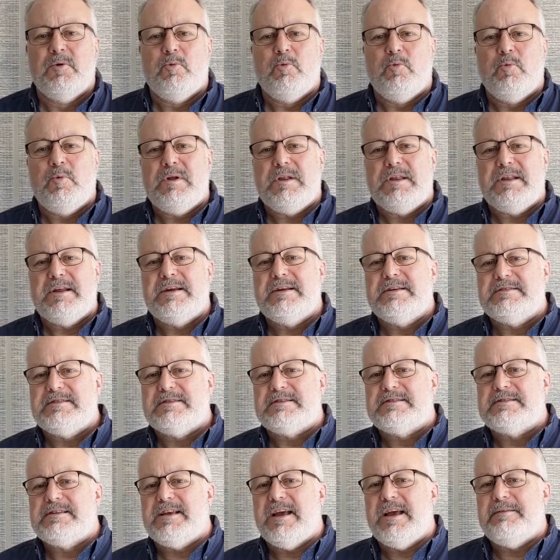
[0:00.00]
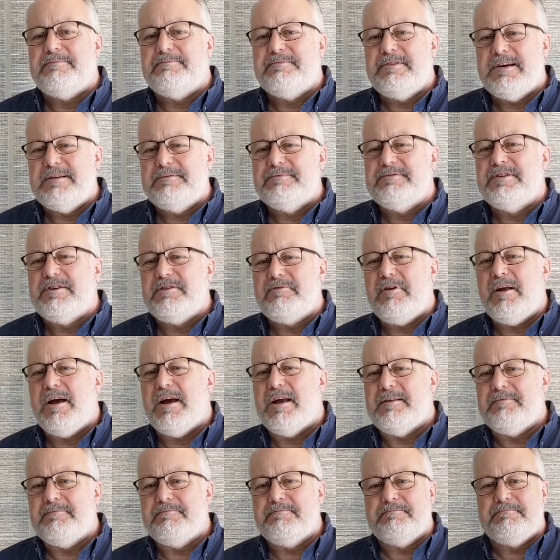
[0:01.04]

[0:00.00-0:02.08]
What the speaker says: Willing to say, no, you're right.